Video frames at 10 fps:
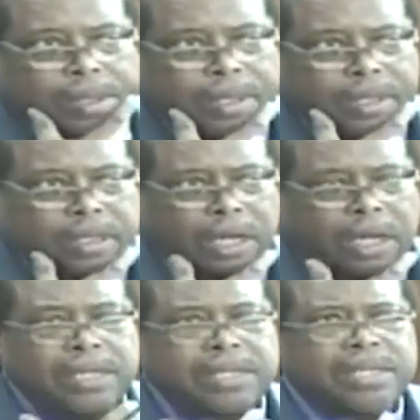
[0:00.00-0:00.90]

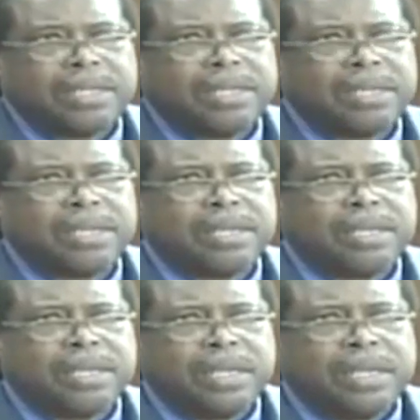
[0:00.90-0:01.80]
Charles,
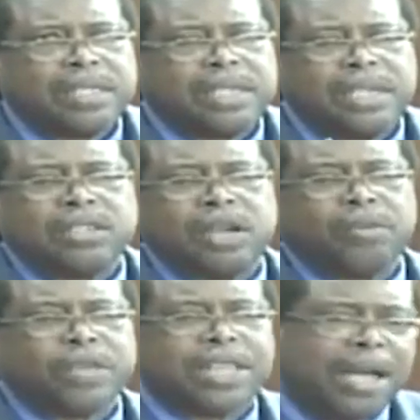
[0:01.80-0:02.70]
is the issue of
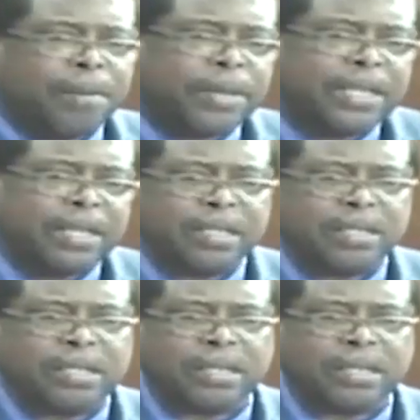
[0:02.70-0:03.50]
retirement age.